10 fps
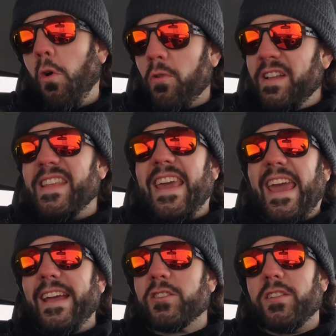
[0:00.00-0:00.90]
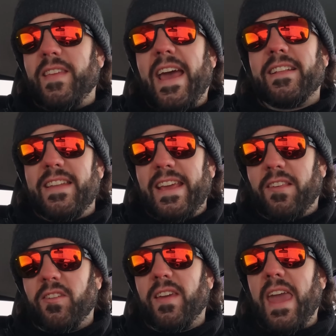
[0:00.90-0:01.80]
or engage in
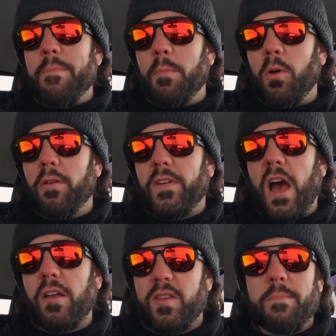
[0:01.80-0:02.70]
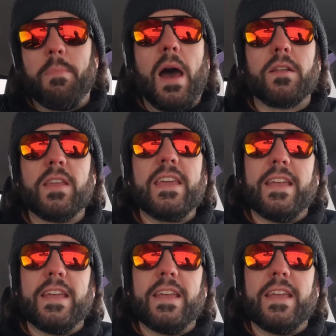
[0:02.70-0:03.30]
techniques capable of causing bodily